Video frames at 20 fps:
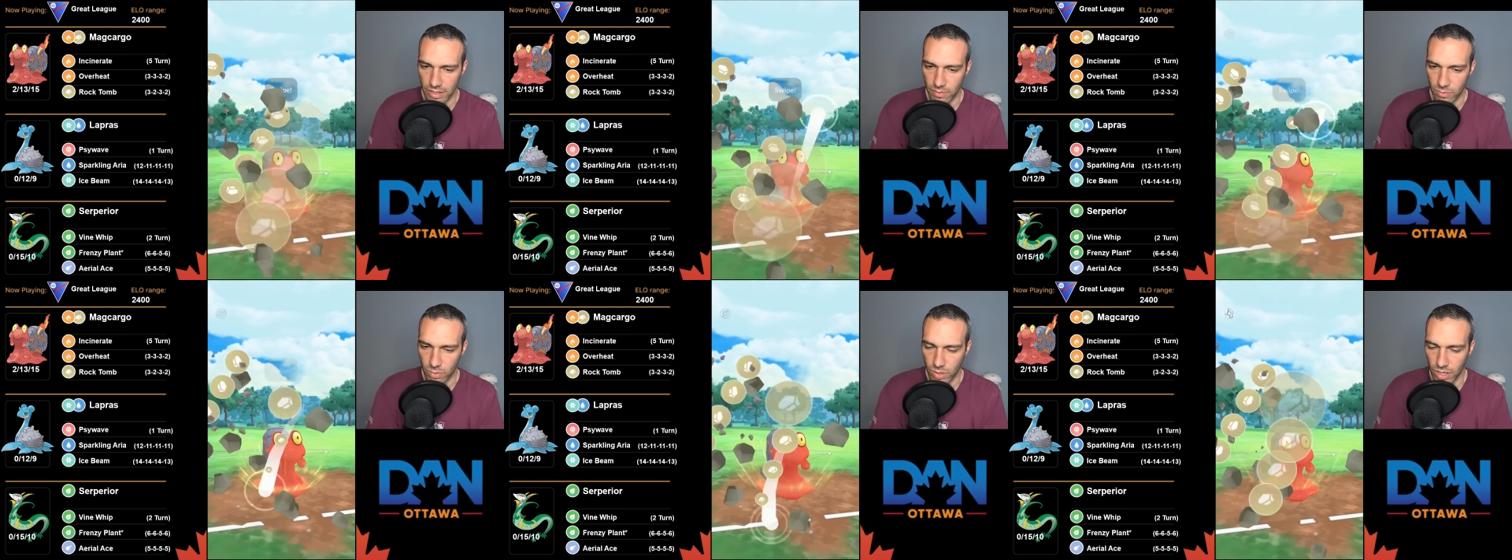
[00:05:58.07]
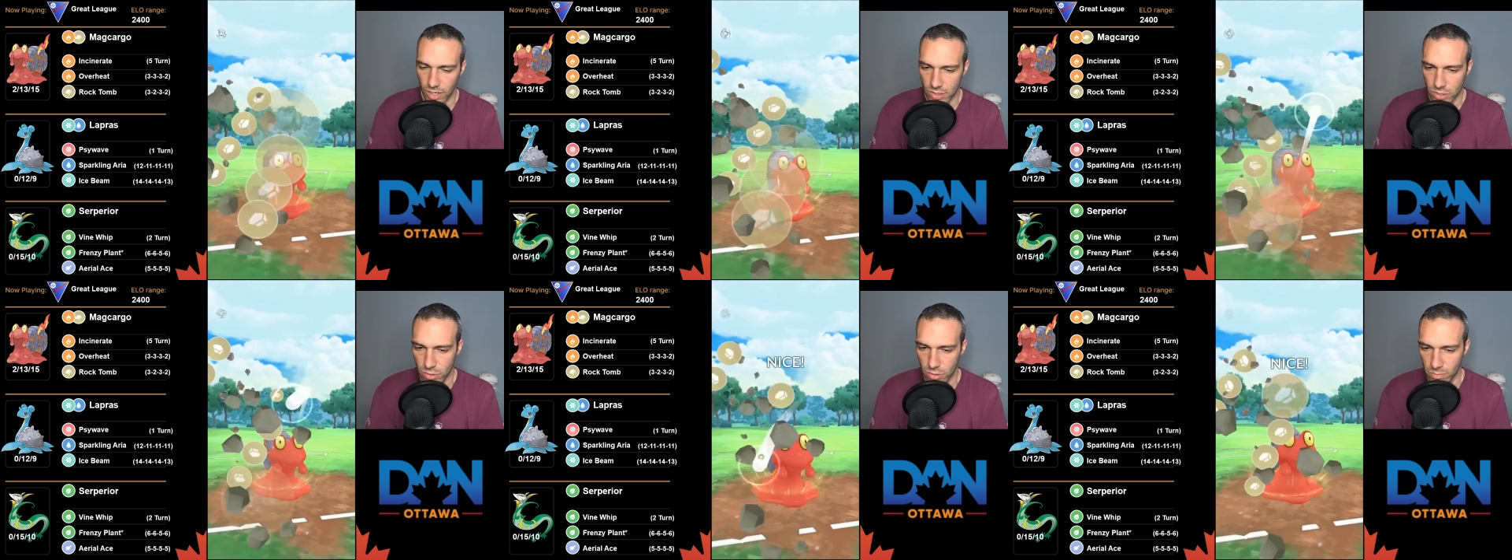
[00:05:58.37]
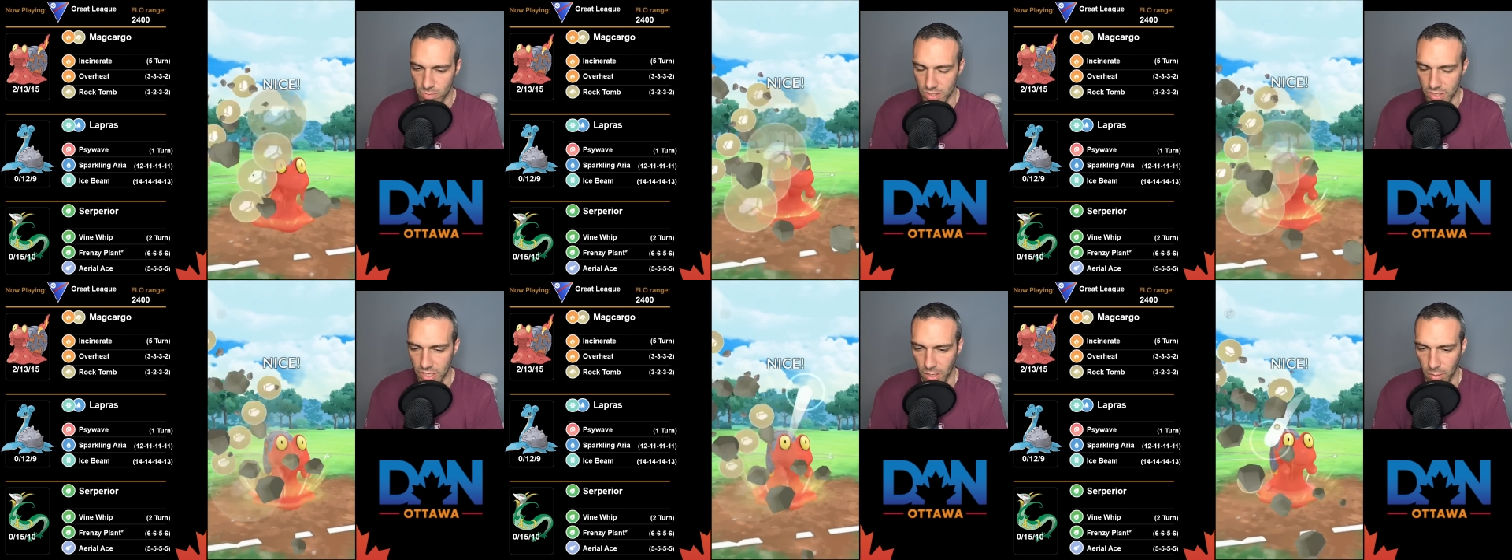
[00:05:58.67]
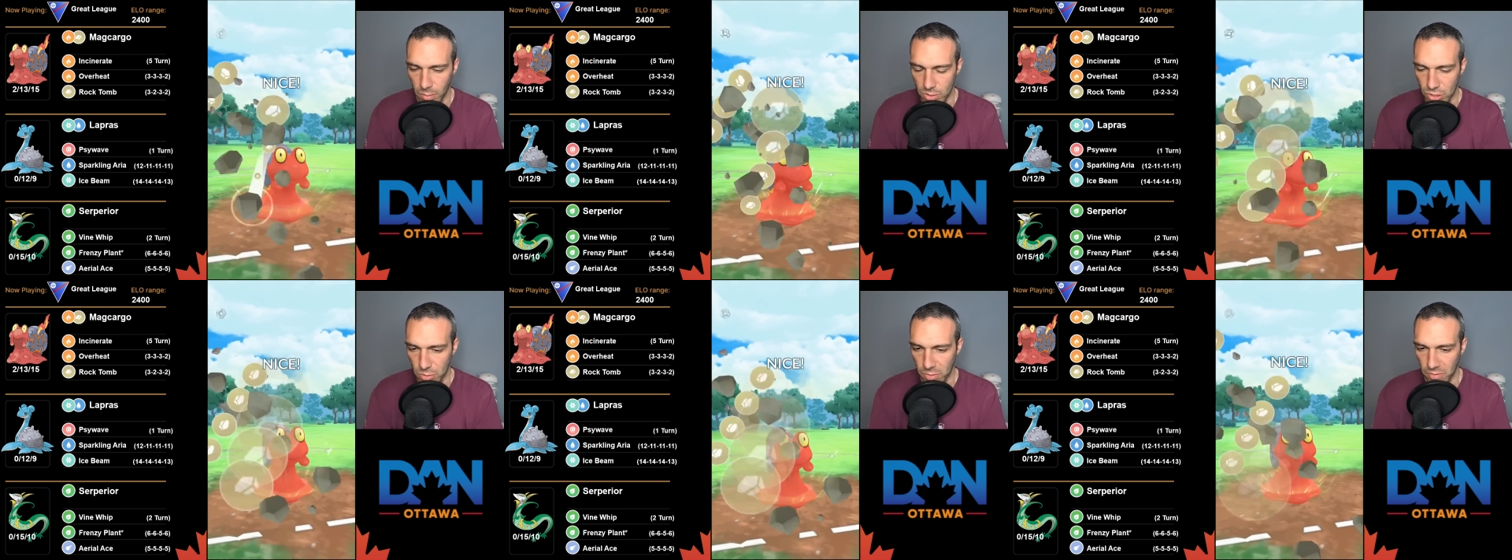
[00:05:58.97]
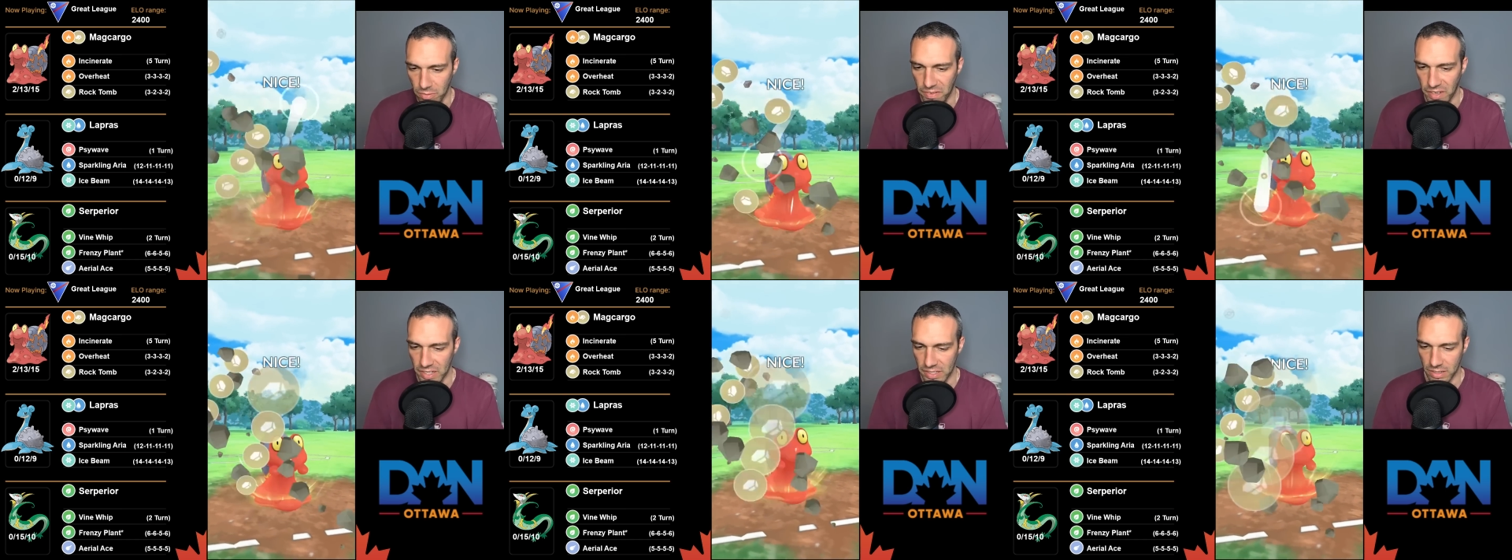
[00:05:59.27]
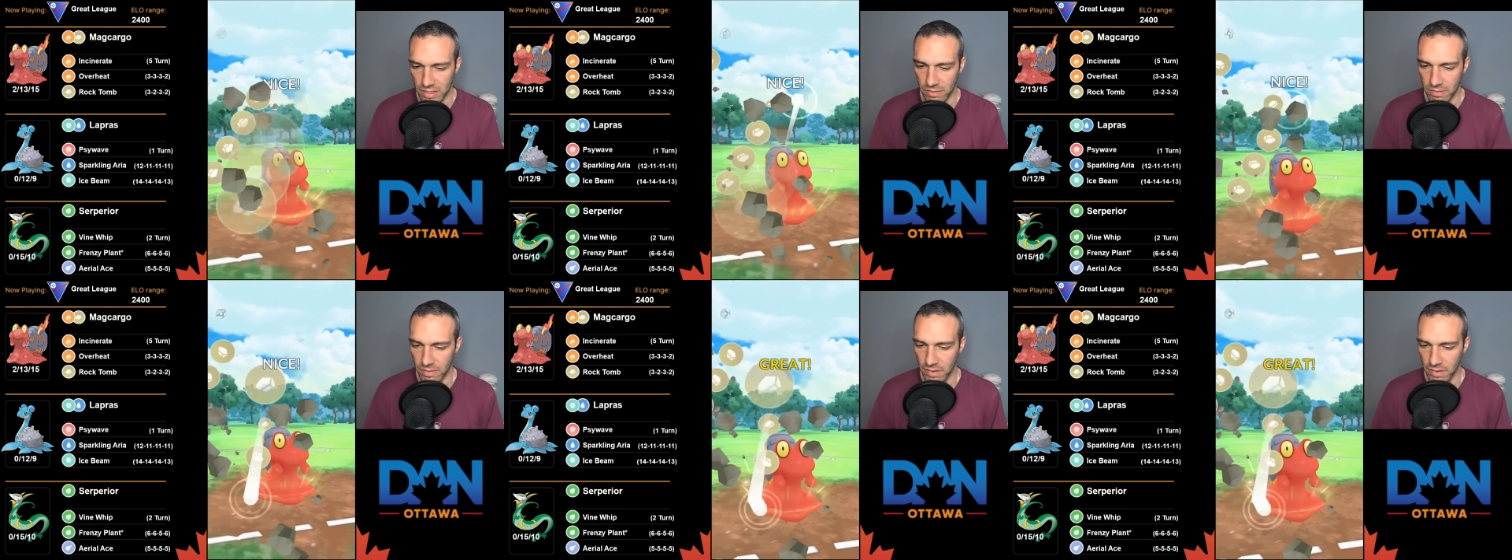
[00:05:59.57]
Rock Tomb's double super effective.